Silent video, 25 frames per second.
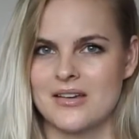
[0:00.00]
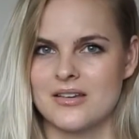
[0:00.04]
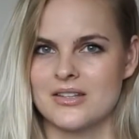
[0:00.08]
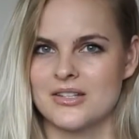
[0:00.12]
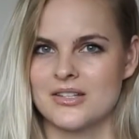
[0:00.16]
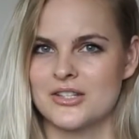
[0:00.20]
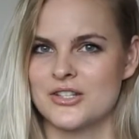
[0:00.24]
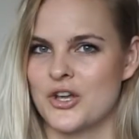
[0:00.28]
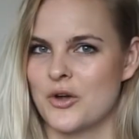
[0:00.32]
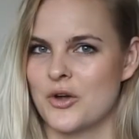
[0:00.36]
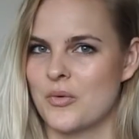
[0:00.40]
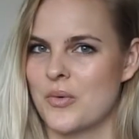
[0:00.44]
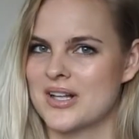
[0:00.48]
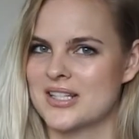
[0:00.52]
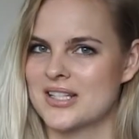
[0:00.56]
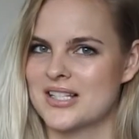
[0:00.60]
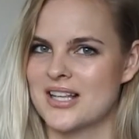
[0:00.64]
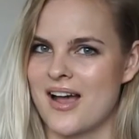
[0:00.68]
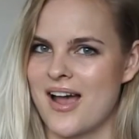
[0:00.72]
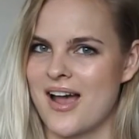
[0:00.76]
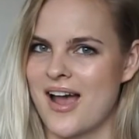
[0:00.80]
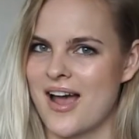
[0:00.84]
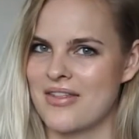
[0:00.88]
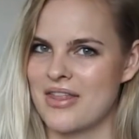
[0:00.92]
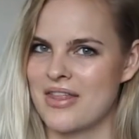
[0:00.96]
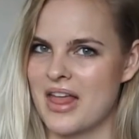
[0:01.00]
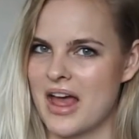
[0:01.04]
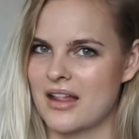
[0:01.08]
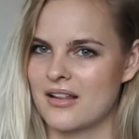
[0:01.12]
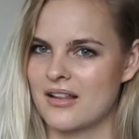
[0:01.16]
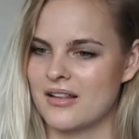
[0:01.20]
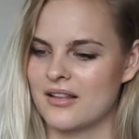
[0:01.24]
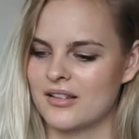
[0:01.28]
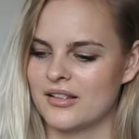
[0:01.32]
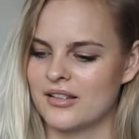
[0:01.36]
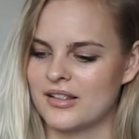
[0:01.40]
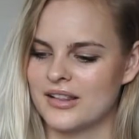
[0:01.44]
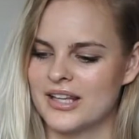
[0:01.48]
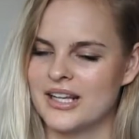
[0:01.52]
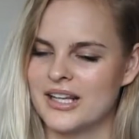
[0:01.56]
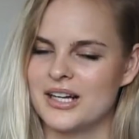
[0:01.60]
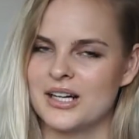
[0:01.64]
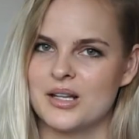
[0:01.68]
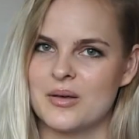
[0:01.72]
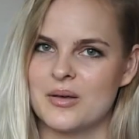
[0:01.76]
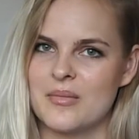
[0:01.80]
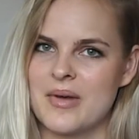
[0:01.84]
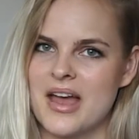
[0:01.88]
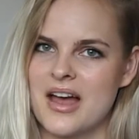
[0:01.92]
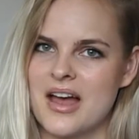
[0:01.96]
So once I had that
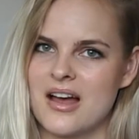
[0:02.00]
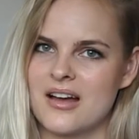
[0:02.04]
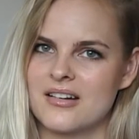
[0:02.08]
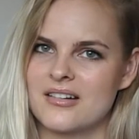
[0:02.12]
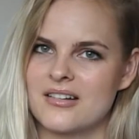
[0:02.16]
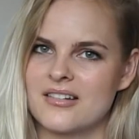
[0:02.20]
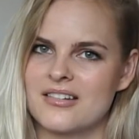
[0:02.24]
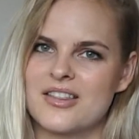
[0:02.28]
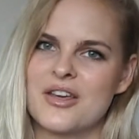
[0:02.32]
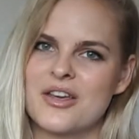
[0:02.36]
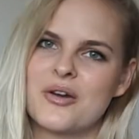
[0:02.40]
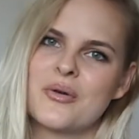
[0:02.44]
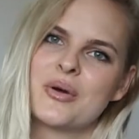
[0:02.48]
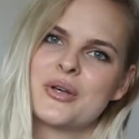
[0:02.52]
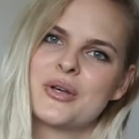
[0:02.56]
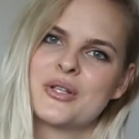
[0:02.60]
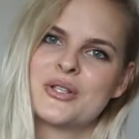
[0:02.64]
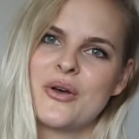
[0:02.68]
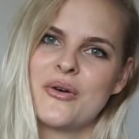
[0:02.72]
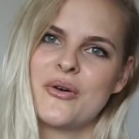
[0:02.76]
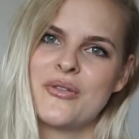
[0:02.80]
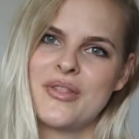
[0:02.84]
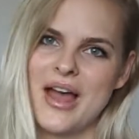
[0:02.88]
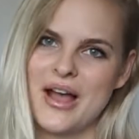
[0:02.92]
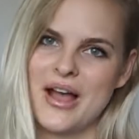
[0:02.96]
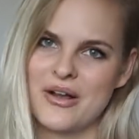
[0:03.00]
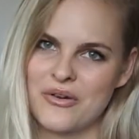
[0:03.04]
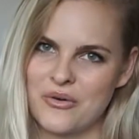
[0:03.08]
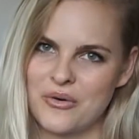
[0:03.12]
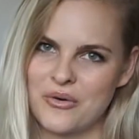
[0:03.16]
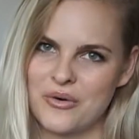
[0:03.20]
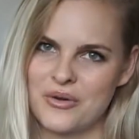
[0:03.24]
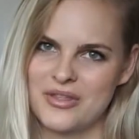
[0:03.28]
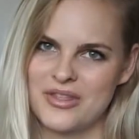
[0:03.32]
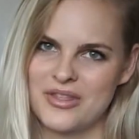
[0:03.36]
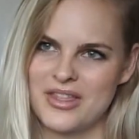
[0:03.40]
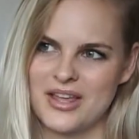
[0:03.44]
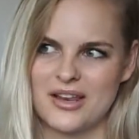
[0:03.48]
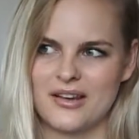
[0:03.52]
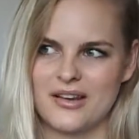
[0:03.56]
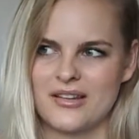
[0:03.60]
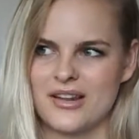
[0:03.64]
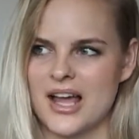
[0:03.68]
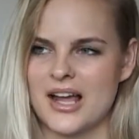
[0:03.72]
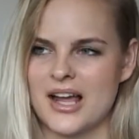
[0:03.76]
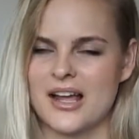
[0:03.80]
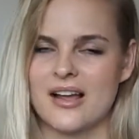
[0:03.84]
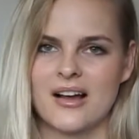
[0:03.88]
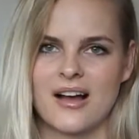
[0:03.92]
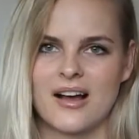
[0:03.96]
little amount that was on that corn thin,
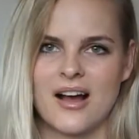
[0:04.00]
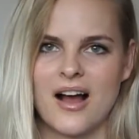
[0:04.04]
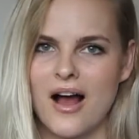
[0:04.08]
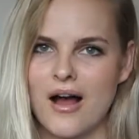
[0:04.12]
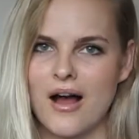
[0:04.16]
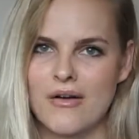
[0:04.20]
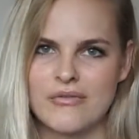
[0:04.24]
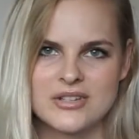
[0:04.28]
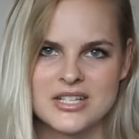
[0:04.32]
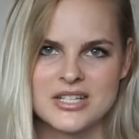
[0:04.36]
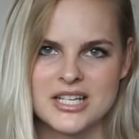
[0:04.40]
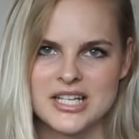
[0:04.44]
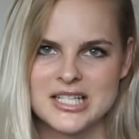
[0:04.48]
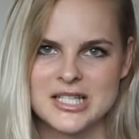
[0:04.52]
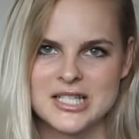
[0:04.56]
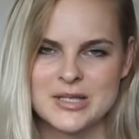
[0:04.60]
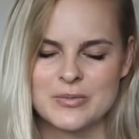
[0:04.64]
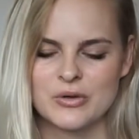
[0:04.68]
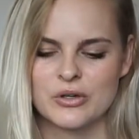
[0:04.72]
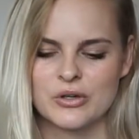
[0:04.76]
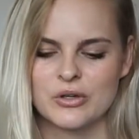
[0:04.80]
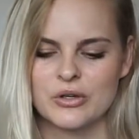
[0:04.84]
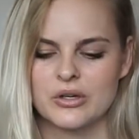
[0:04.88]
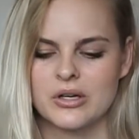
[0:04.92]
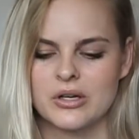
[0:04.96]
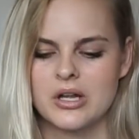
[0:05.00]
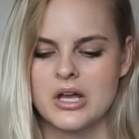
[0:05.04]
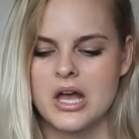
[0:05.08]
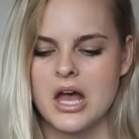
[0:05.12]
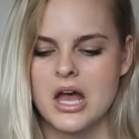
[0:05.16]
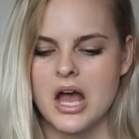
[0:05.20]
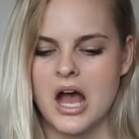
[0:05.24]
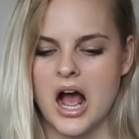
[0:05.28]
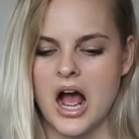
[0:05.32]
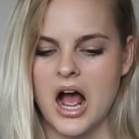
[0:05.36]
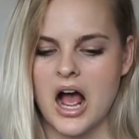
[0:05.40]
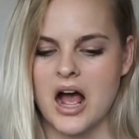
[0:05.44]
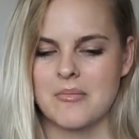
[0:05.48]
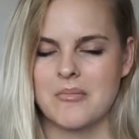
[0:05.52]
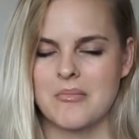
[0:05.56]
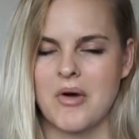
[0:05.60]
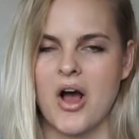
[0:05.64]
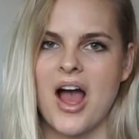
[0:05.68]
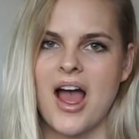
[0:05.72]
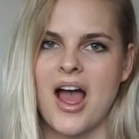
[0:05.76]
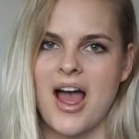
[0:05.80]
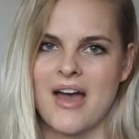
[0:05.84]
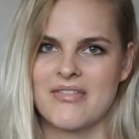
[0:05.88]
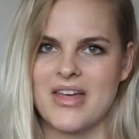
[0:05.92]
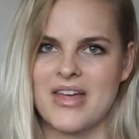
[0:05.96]
like half a teaspoon,
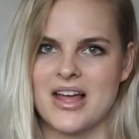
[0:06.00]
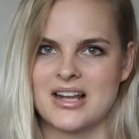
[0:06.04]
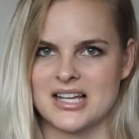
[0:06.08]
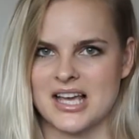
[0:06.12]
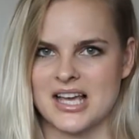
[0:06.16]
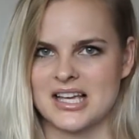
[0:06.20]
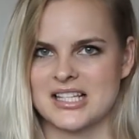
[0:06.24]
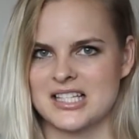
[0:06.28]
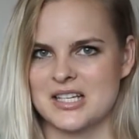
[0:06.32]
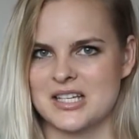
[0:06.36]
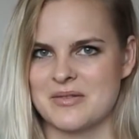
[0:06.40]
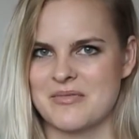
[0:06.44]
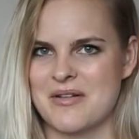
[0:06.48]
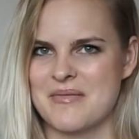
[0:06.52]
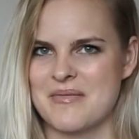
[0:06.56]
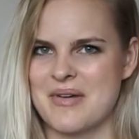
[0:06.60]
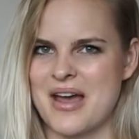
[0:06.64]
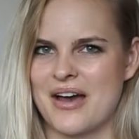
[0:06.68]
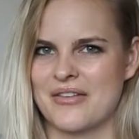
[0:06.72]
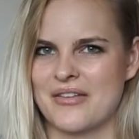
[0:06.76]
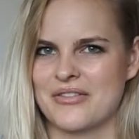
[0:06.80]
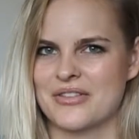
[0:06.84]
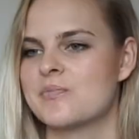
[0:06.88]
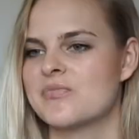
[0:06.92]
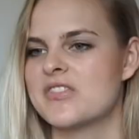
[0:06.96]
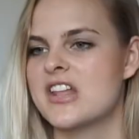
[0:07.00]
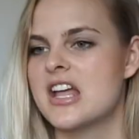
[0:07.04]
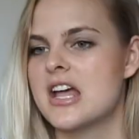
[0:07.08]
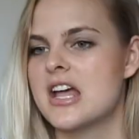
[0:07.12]
I had that taste in my mouth.